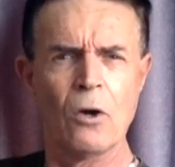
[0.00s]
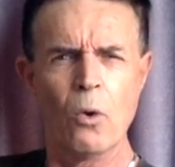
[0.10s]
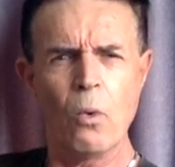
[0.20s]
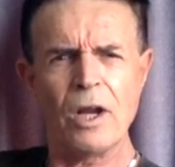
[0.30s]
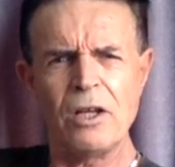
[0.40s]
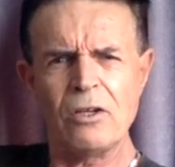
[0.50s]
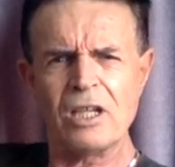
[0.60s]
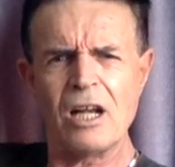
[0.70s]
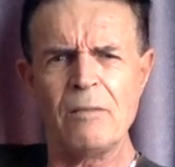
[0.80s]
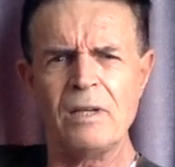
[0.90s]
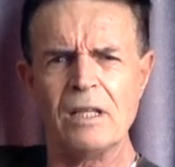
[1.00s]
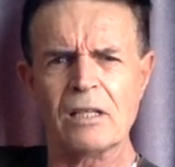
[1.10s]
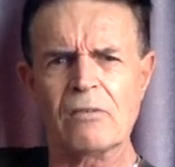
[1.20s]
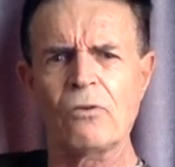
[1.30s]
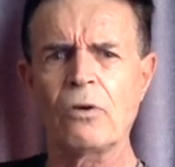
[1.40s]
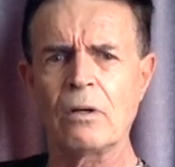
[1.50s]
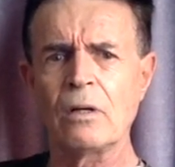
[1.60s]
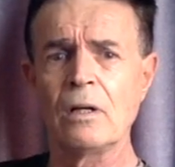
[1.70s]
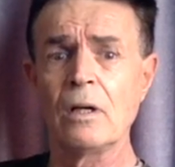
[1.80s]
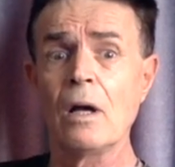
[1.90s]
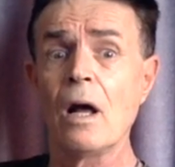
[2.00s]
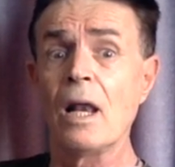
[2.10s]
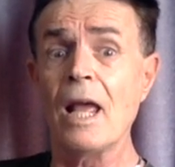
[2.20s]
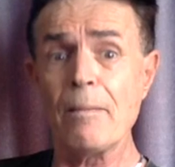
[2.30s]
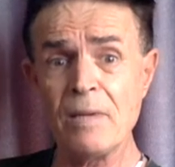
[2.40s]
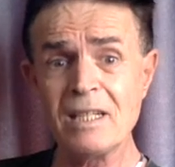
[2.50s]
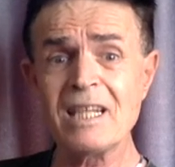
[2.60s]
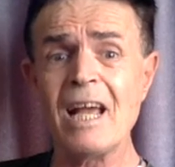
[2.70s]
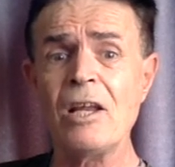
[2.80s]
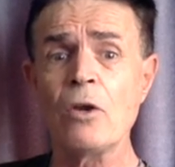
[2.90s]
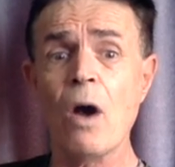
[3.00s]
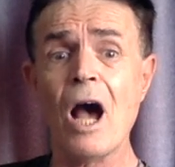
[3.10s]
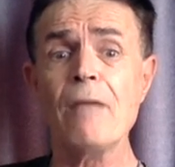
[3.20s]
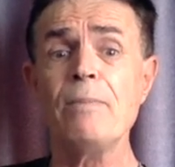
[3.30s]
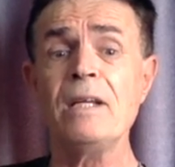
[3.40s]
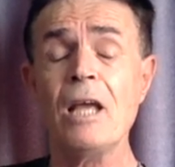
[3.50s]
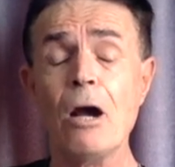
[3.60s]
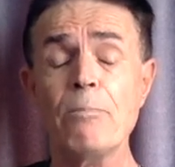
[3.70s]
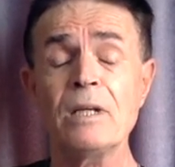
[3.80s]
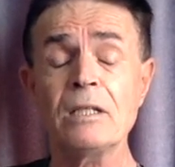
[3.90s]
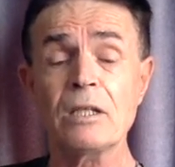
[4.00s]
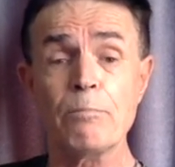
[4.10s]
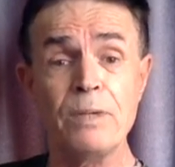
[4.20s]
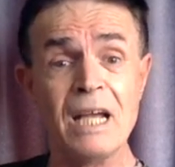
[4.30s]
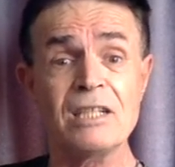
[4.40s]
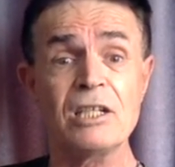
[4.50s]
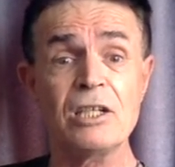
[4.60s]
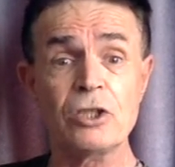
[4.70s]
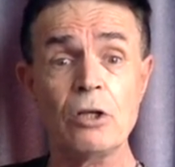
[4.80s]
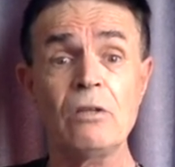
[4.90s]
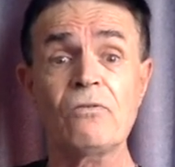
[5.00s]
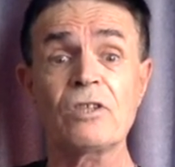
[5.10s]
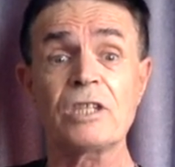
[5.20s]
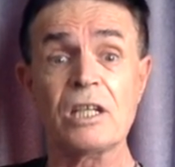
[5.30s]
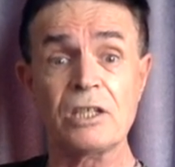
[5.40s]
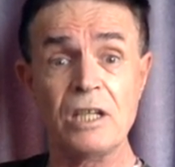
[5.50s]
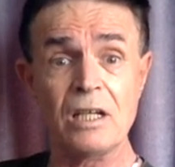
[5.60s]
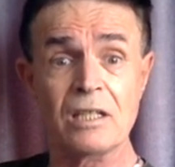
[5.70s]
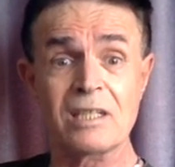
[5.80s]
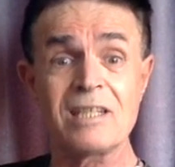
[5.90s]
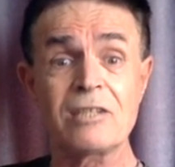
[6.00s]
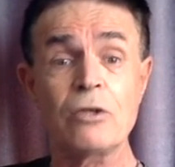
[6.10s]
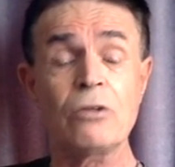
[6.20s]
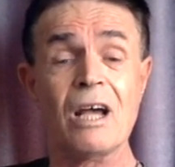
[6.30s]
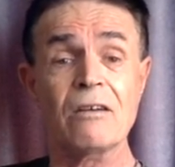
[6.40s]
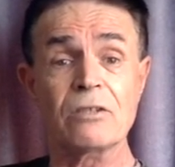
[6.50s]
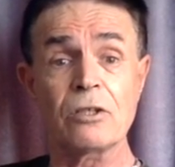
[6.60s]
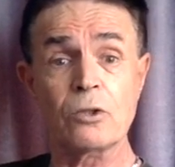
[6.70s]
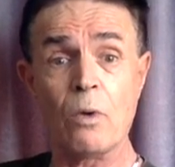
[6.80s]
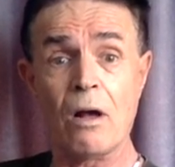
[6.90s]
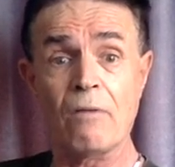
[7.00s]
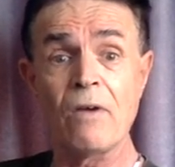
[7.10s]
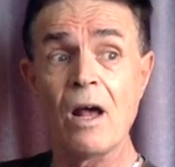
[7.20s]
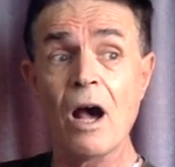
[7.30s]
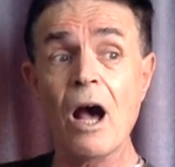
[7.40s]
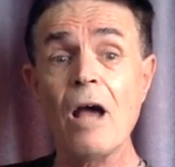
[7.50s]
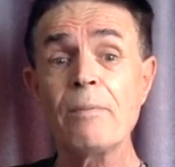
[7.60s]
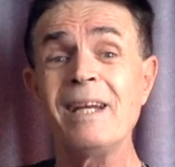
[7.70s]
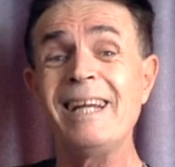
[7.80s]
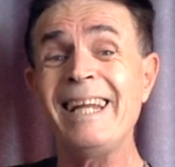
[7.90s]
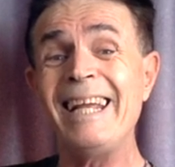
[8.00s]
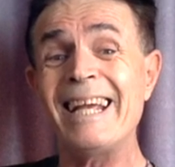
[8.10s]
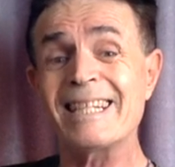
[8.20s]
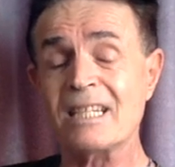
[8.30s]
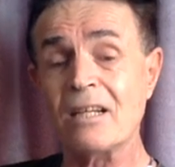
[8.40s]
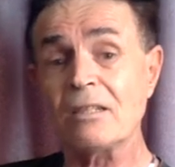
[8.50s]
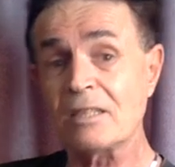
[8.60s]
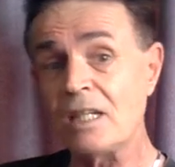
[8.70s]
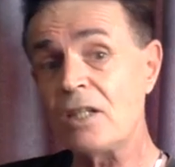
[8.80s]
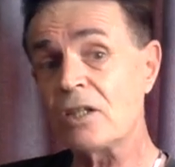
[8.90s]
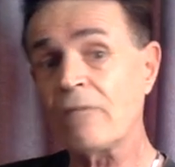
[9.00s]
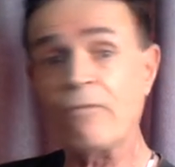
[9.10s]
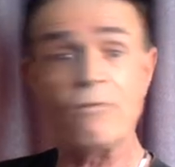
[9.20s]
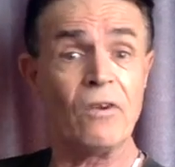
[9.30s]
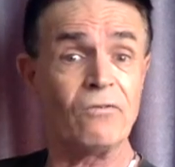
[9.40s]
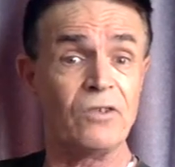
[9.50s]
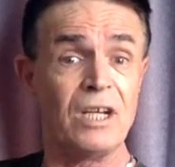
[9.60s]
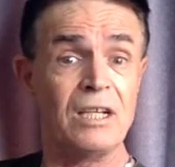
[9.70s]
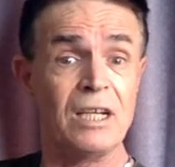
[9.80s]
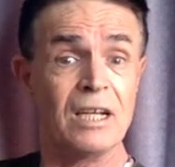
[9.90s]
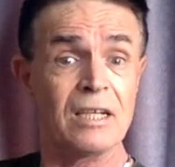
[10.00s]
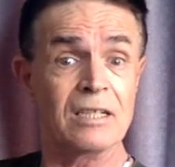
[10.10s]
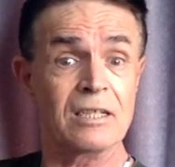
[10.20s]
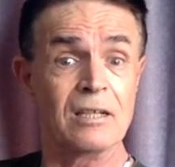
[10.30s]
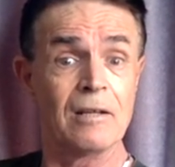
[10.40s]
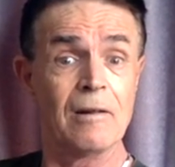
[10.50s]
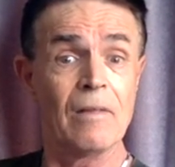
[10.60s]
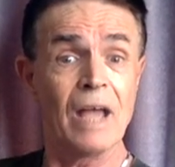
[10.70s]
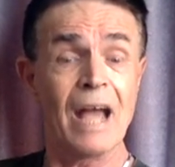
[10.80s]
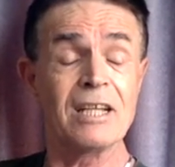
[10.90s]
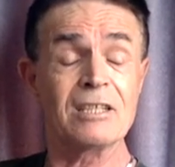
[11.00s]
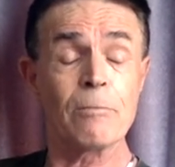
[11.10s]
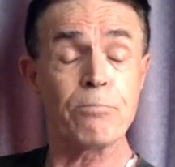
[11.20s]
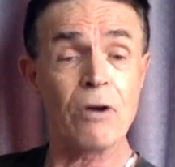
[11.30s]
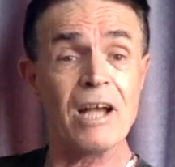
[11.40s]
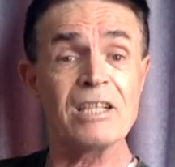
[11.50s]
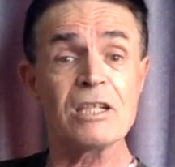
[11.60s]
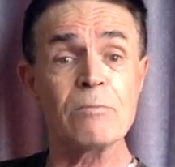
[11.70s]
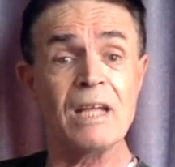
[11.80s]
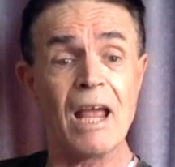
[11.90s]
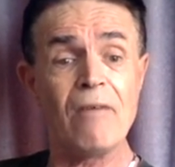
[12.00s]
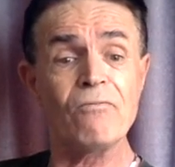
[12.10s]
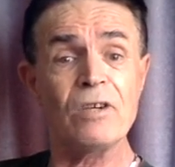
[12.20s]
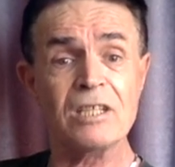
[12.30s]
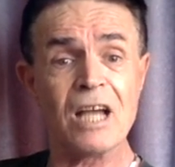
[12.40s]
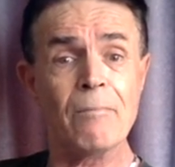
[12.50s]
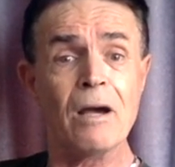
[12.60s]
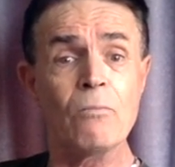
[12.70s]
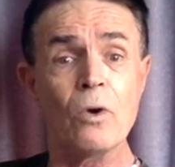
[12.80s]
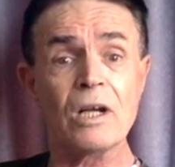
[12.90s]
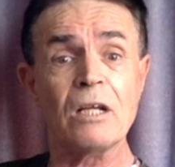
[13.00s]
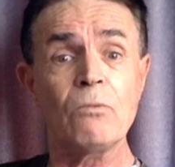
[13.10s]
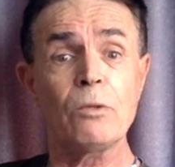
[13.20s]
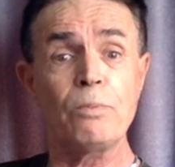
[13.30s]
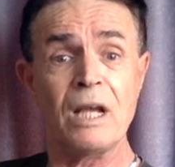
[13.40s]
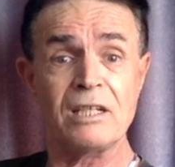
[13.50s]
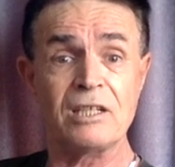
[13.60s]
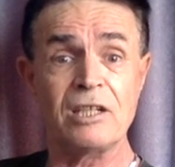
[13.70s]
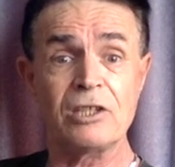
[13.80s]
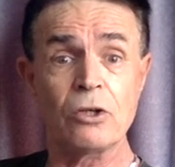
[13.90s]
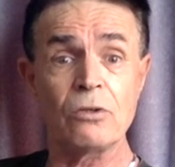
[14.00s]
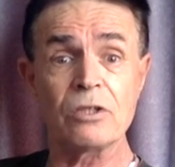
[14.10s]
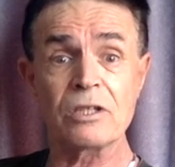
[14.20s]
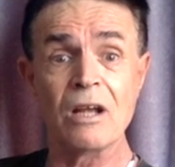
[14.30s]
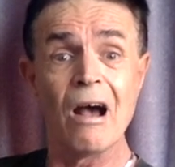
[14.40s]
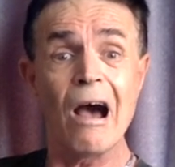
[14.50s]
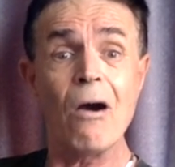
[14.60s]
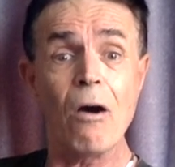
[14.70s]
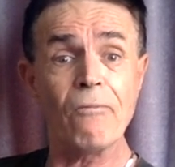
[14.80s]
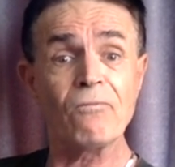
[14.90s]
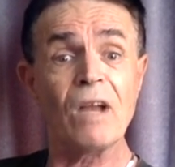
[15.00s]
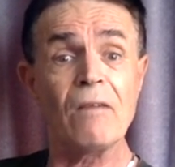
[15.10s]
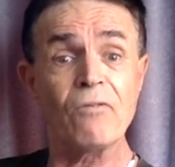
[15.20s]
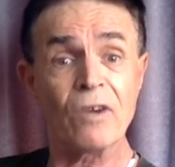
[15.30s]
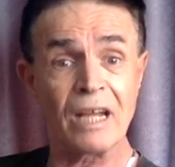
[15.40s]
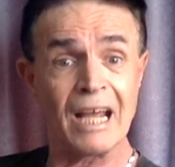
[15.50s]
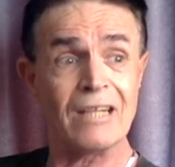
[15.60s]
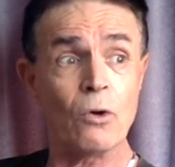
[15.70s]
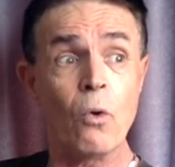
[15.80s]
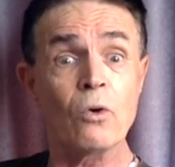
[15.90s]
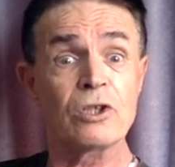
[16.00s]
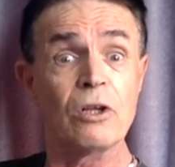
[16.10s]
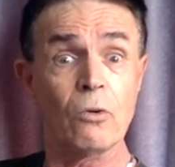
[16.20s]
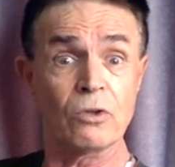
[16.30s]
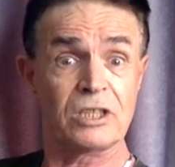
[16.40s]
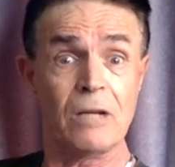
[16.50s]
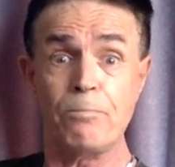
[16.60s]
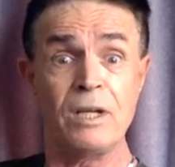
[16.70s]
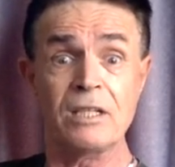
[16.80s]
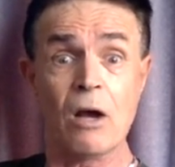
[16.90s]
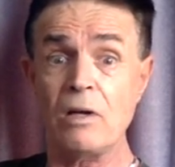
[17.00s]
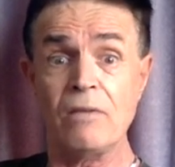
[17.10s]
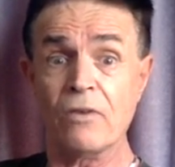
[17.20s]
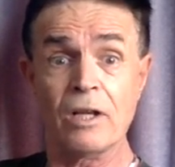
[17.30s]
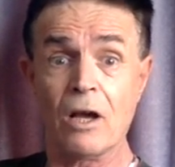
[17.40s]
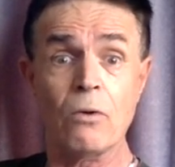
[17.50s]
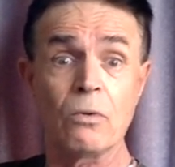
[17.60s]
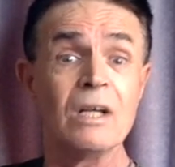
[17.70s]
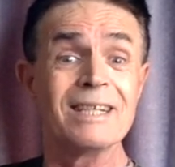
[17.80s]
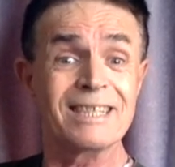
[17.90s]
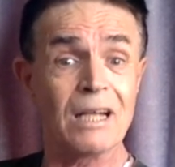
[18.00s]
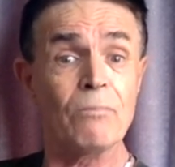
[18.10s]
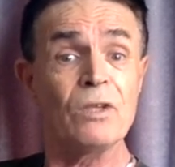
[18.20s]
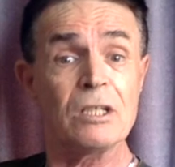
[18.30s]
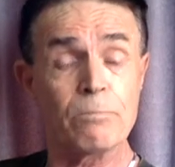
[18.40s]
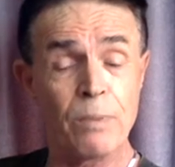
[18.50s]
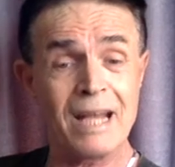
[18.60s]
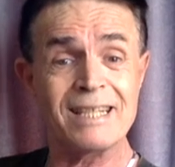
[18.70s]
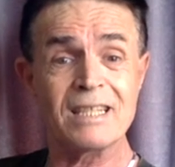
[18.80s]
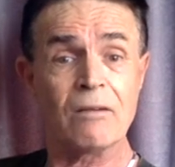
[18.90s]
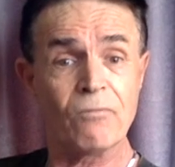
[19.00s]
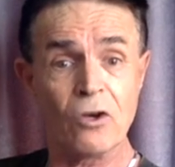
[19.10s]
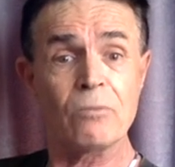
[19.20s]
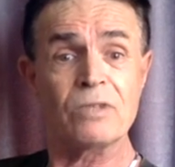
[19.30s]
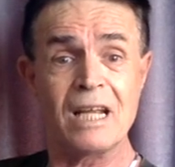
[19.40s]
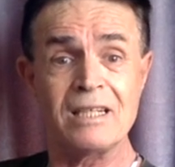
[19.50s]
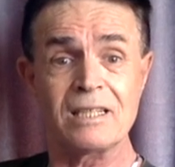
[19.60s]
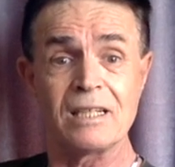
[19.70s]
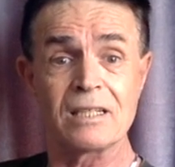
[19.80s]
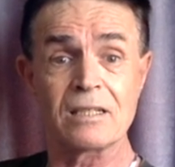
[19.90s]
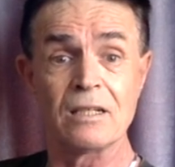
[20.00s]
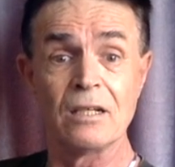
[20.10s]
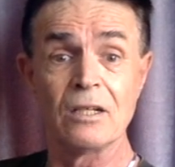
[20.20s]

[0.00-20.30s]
What are you telling me this for? Let me tell you, I've been helping PhD students for 6 years, since 2012. I've been an ESL teacher for 15 years. And it surprises me every time I'm working with PhD students how often they forget or simply don't even know some of these basic verb tenses.